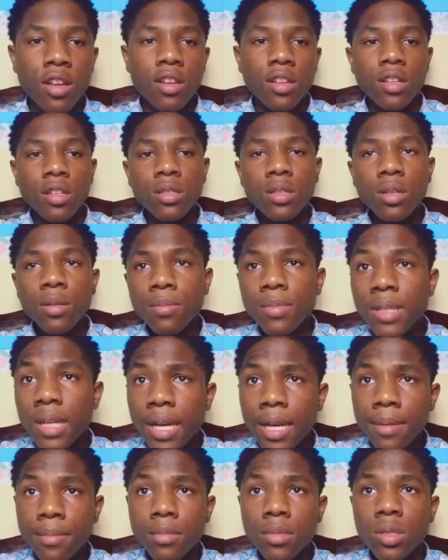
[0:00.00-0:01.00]

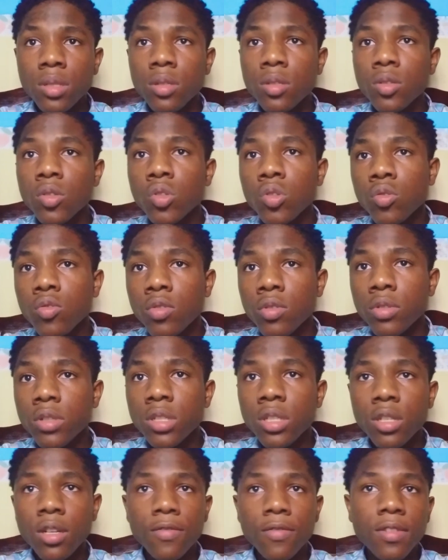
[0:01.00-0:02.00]
Sometimes the
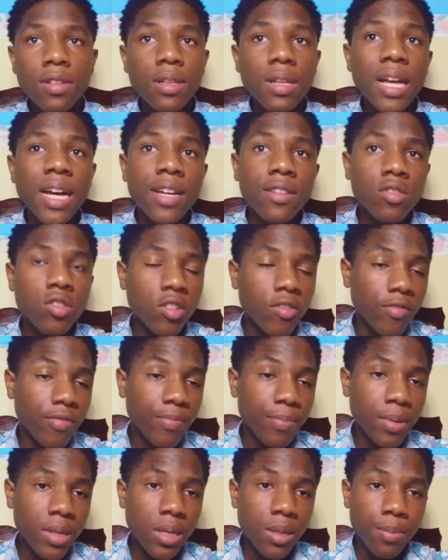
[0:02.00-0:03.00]
stories of the lives of
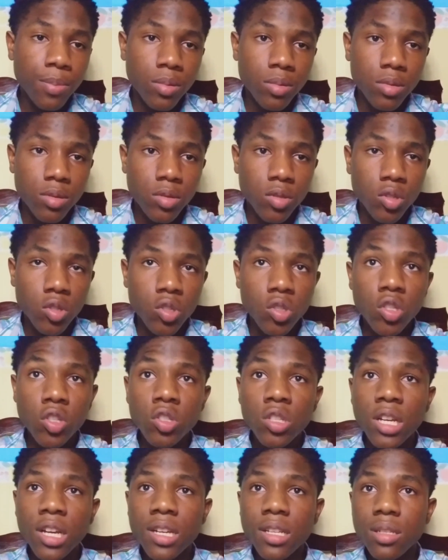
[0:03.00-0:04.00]
people, such
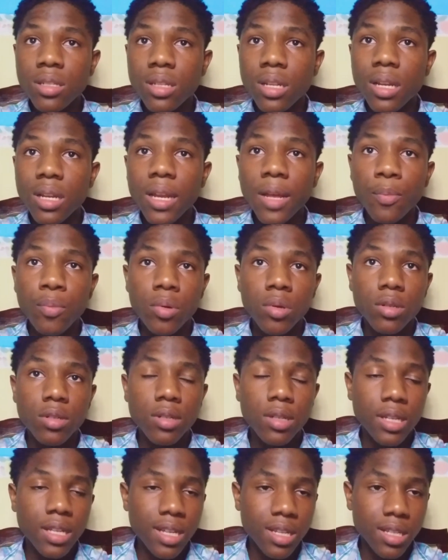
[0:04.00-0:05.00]
as the leper,
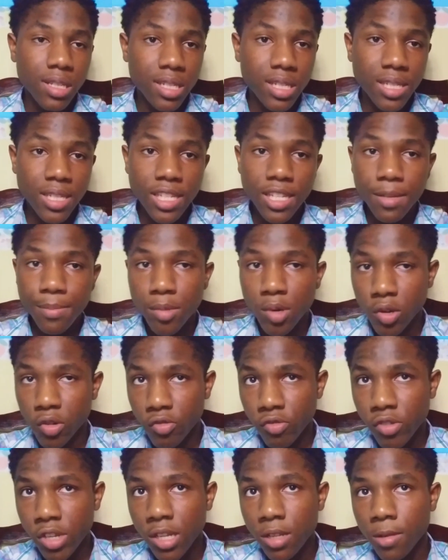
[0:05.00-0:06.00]
can seem
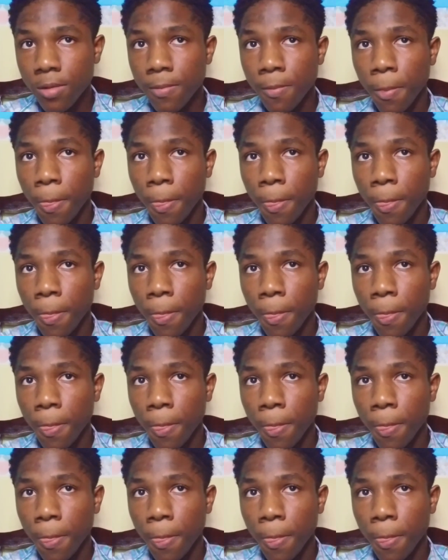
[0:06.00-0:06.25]
unreal.